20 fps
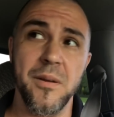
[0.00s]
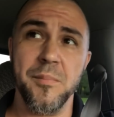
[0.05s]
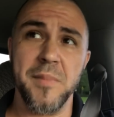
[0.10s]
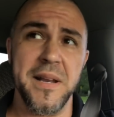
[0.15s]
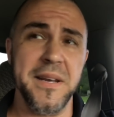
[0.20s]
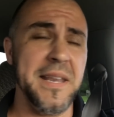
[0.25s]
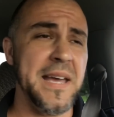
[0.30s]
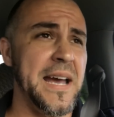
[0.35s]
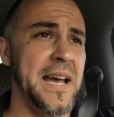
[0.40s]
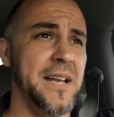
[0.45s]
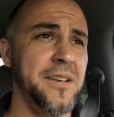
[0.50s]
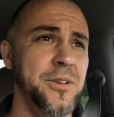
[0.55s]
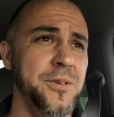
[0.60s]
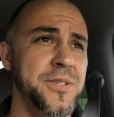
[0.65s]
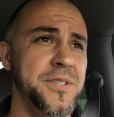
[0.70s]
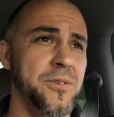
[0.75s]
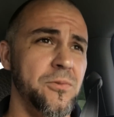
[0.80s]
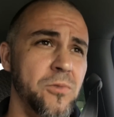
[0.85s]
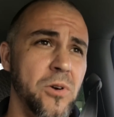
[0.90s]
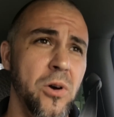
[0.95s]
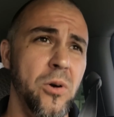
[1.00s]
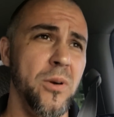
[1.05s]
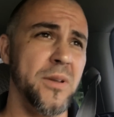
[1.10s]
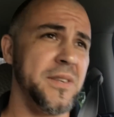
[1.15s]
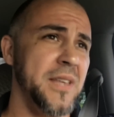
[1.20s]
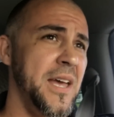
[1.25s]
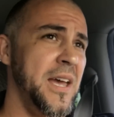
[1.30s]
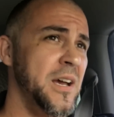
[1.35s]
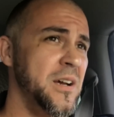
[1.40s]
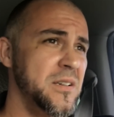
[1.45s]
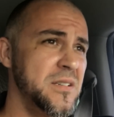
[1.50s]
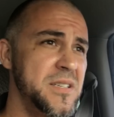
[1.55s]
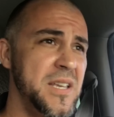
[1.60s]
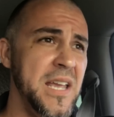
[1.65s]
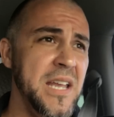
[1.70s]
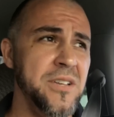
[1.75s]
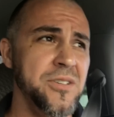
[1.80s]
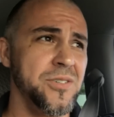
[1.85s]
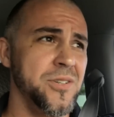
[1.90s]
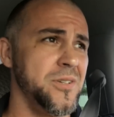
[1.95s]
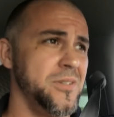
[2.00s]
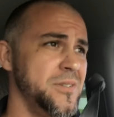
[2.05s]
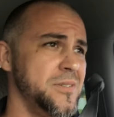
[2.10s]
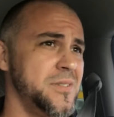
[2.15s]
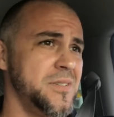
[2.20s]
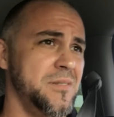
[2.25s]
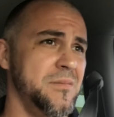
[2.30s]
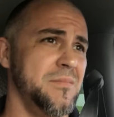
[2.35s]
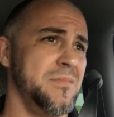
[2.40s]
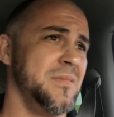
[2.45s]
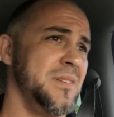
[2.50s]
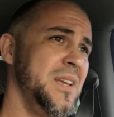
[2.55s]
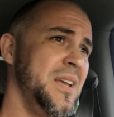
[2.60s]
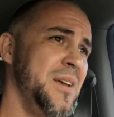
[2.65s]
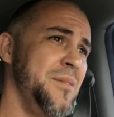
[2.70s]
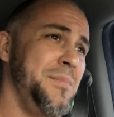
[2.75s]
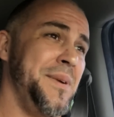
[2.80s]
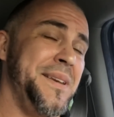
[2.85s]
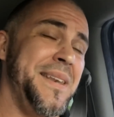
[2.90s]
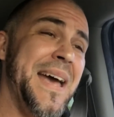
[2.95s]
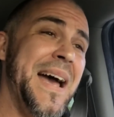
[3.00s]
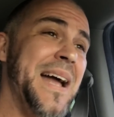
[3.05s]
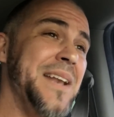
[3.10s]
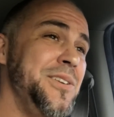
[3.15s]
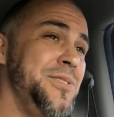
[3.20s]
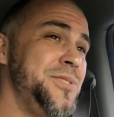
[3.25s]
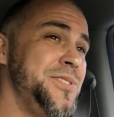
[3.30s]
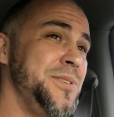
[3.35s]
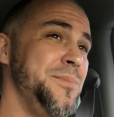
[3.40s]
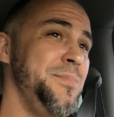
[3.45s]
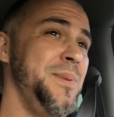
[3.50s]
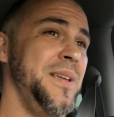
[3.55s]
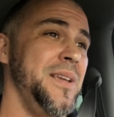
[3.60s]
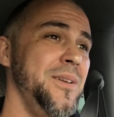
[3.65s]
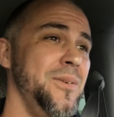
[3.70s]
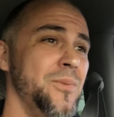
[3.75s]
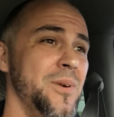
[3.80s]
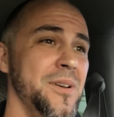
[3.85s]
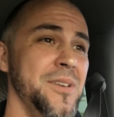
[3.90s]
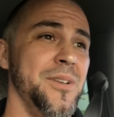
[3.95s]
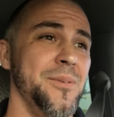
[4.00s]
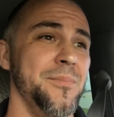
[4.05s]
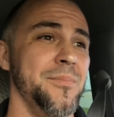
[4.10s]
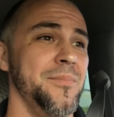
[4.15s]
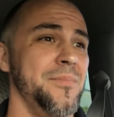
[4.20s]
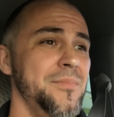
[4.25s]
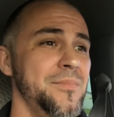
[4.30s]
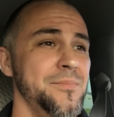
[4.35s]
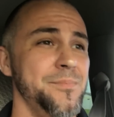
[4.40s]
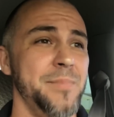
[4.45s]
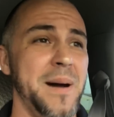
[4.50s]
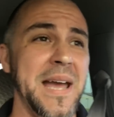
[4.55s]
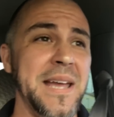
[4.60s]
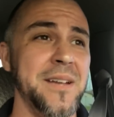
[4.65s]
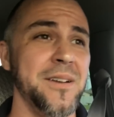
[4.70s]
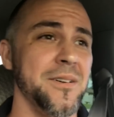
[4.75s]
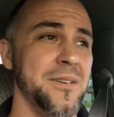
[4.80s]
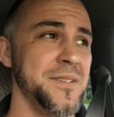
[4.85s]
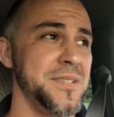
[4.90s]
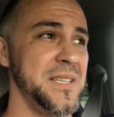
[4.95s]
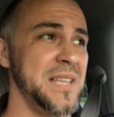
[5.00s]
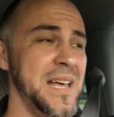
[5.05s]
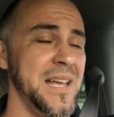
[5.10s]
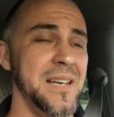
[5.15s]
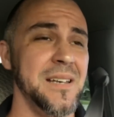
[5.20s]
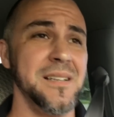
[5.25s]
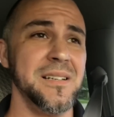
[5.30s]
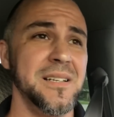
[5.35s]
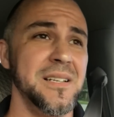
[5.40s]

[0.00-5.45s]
My dad used to roll at the Hells Angels, and my dad used to be one of them bikers that